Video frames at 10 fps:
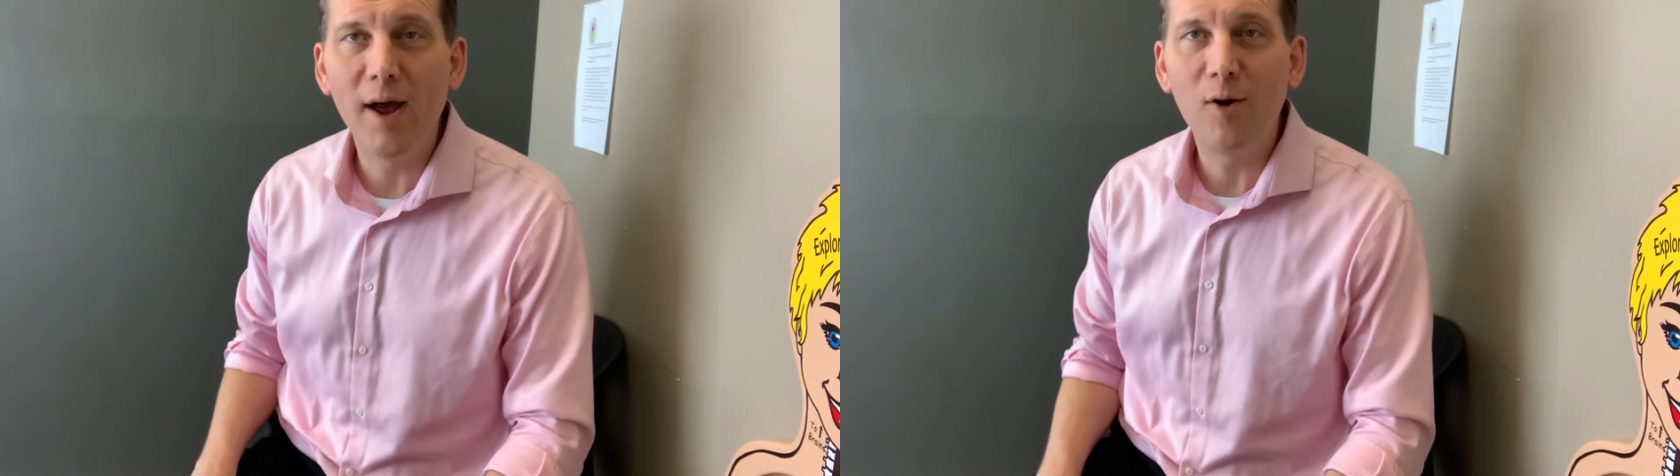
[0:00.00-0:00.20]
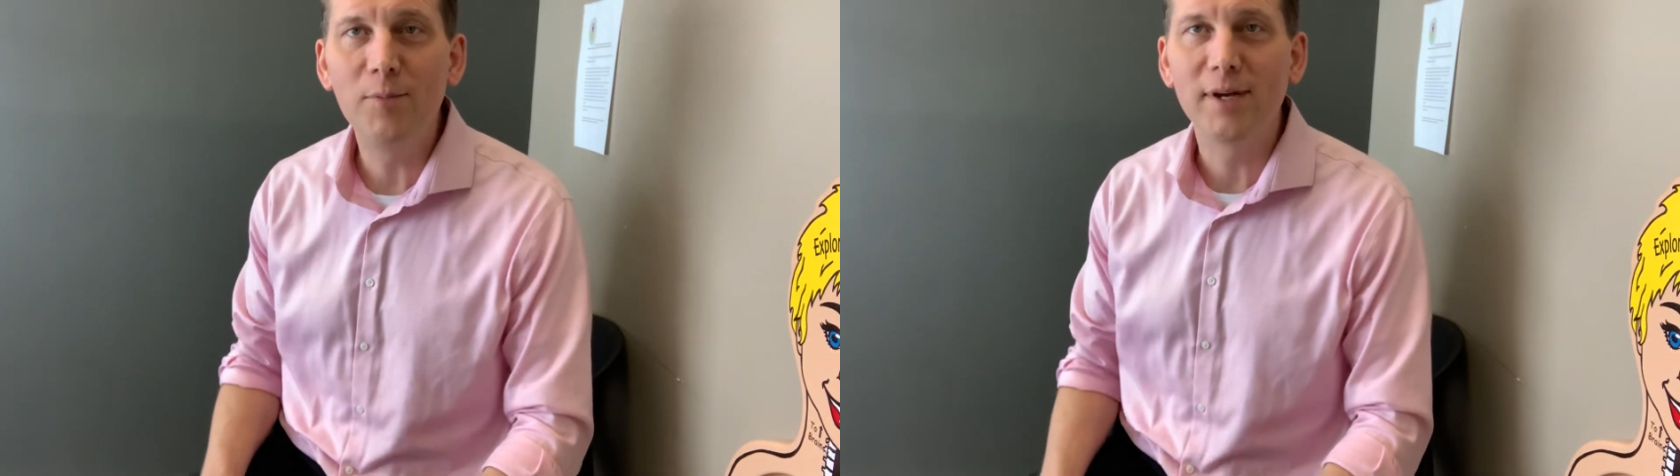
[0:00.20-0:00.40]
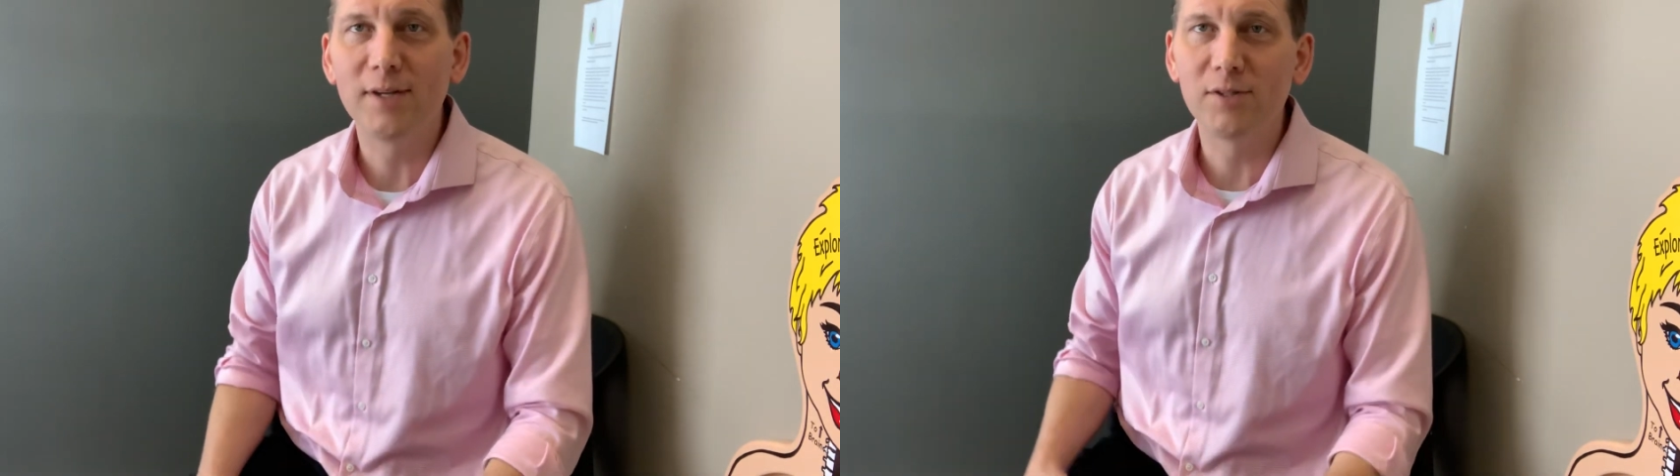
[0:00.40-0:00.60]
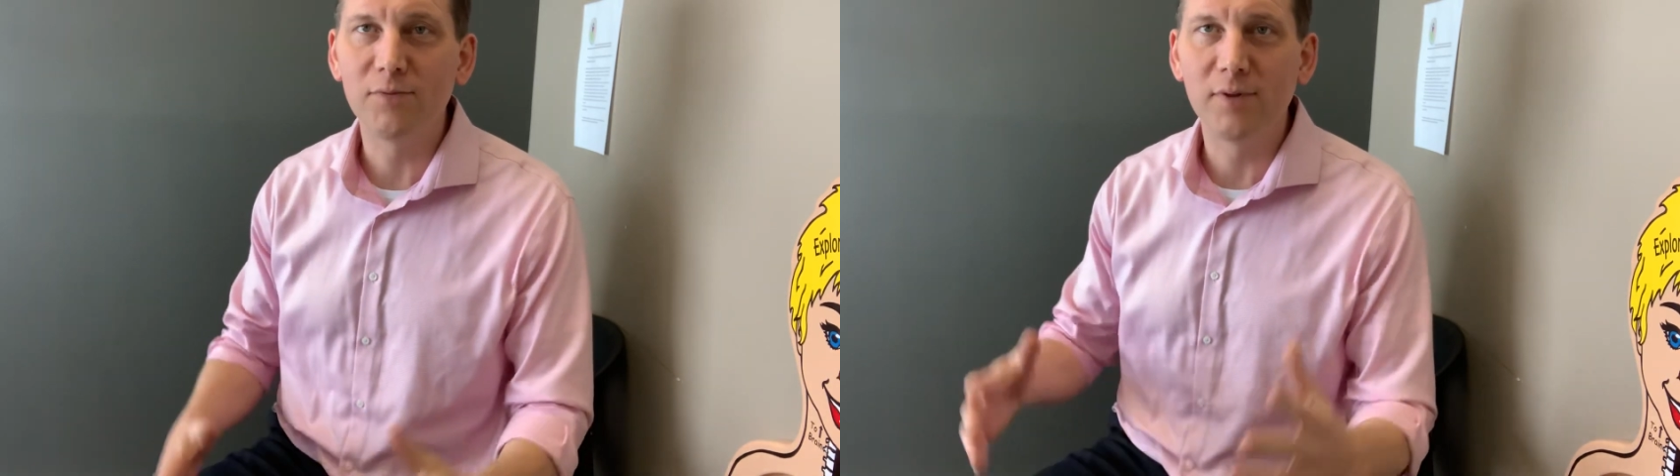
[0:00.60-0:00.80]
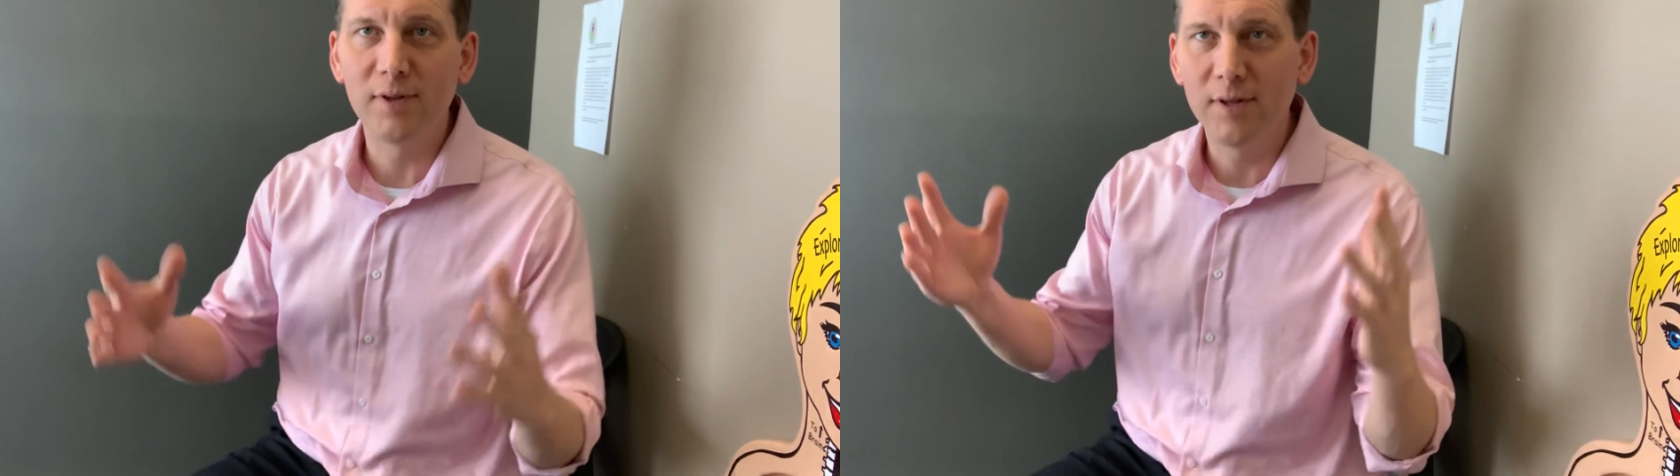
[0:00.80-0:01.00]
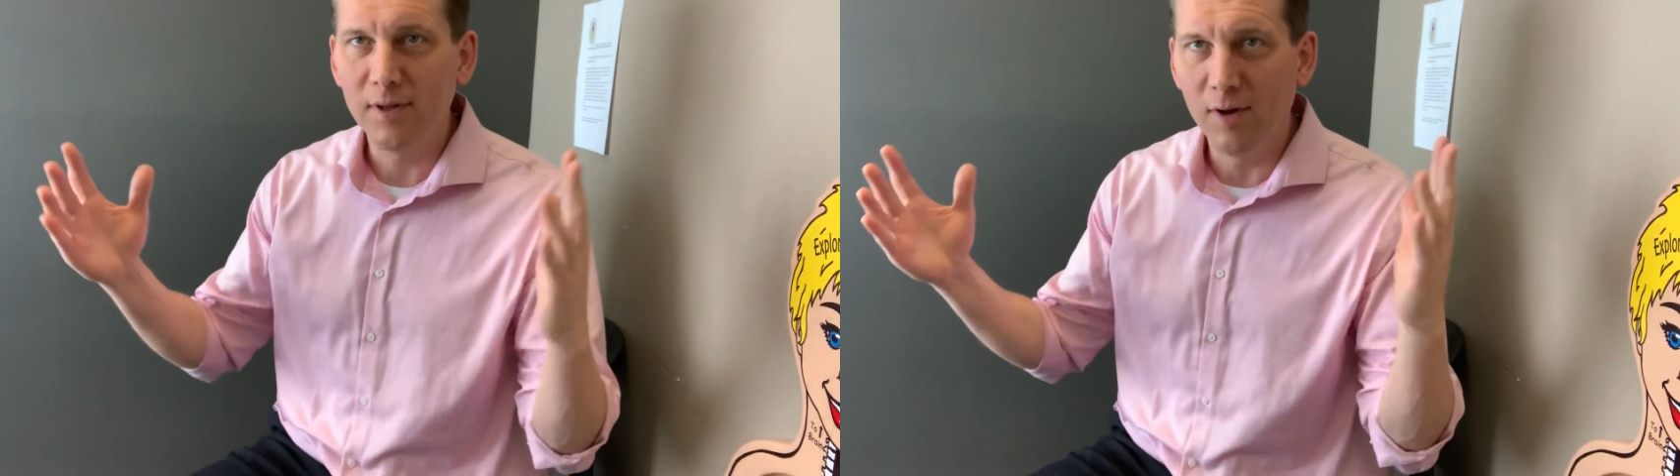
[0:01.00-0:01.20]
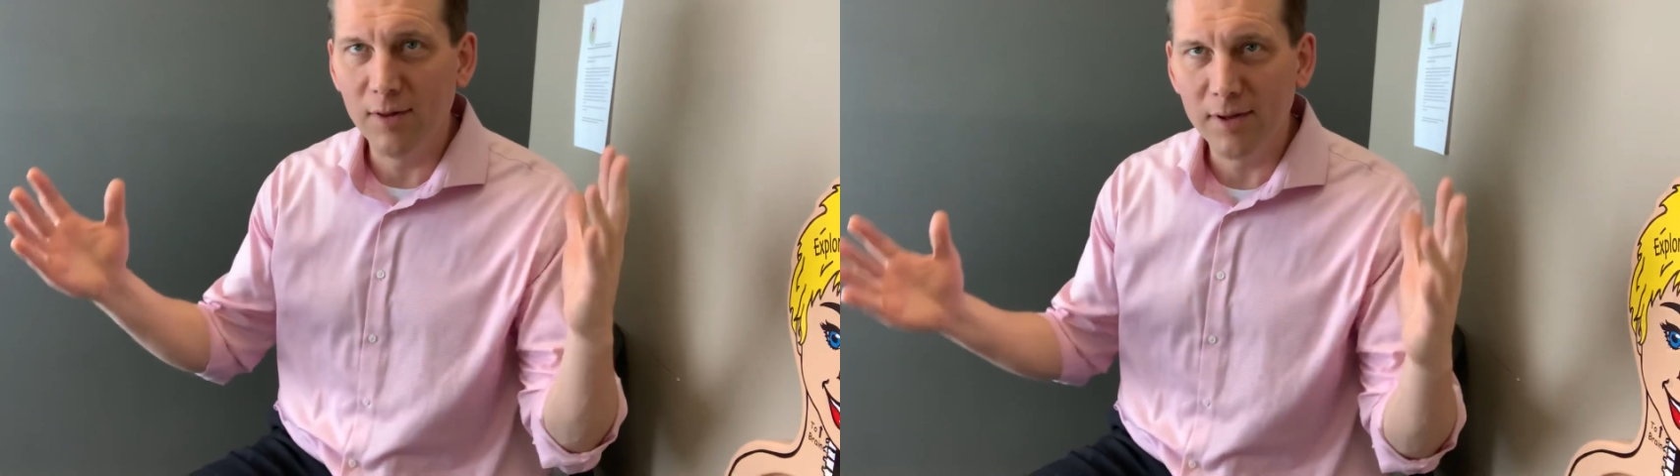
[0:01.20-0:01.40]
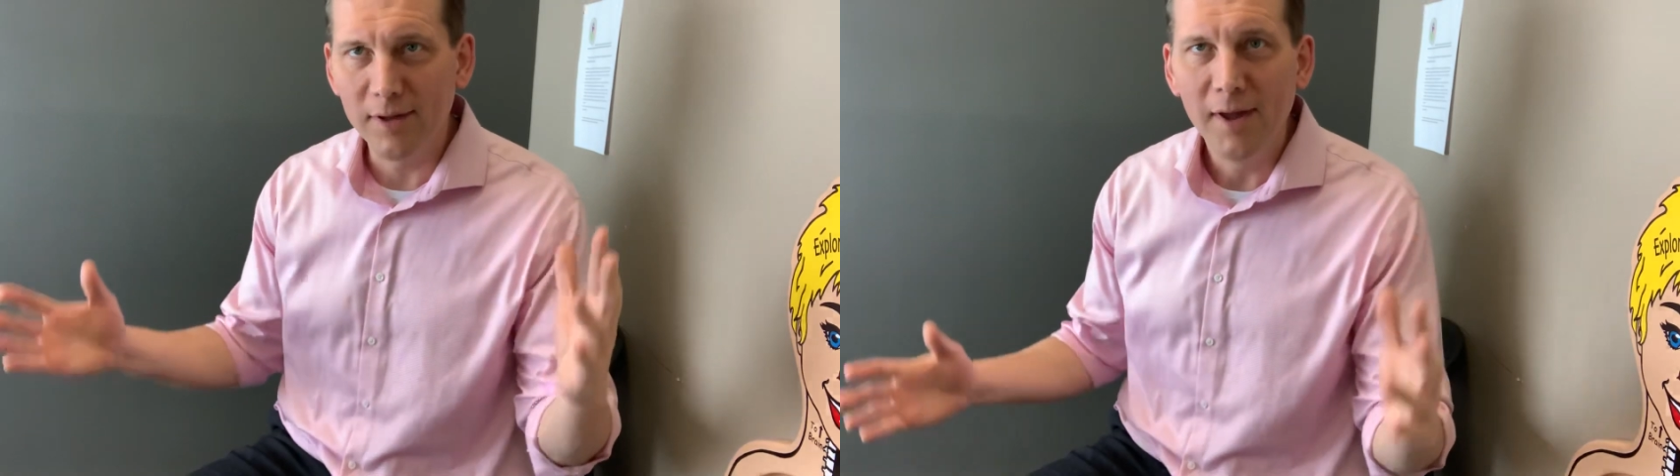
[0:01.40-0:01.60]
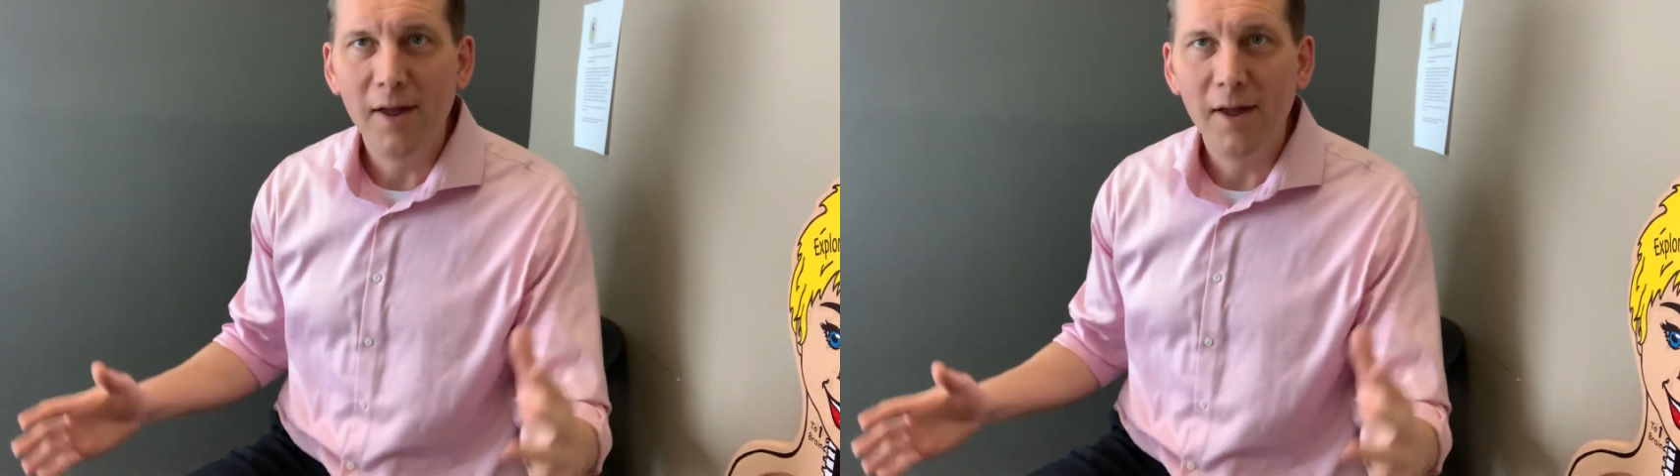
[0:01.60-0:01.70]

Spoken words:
now because of all the